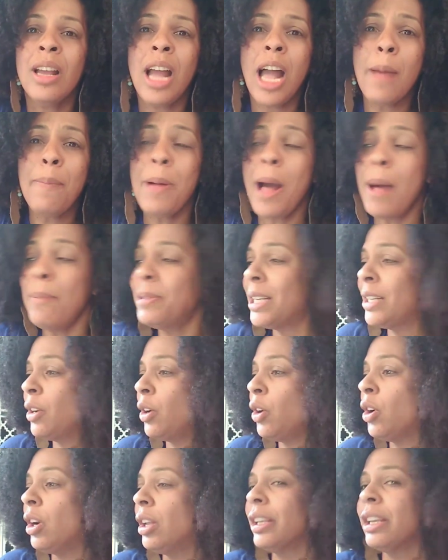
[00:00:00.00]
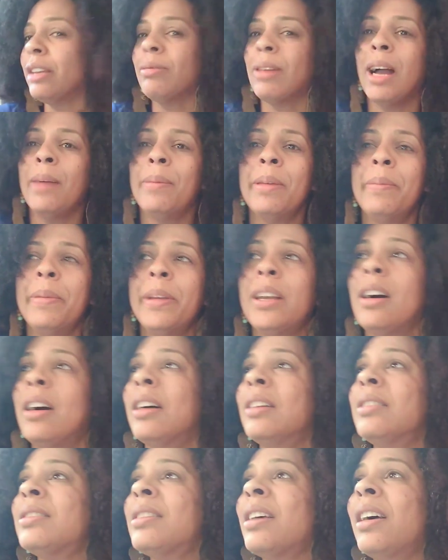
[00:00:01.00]
I popped in early, Robbie,
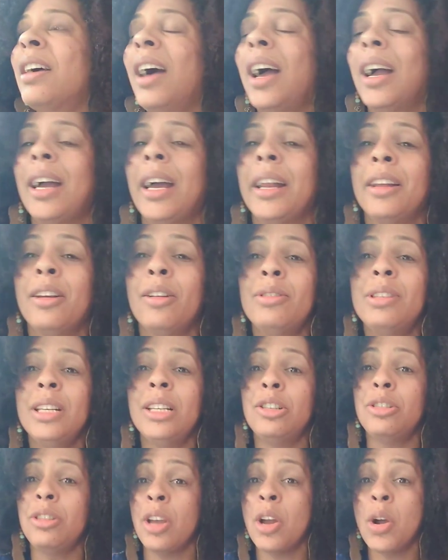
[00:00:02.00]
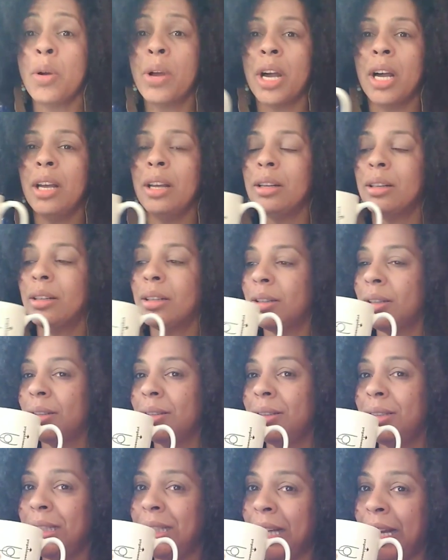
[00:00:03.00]
because I got to go teach yoga
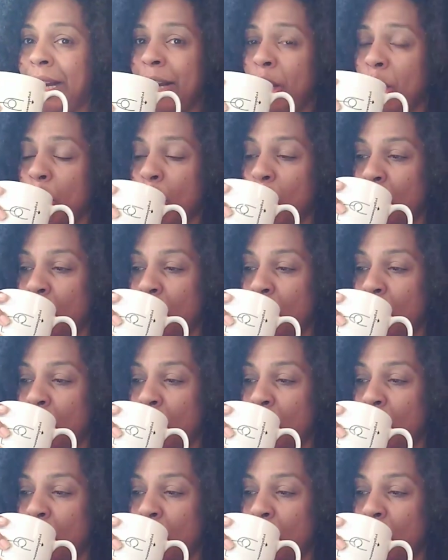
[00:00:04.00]
today.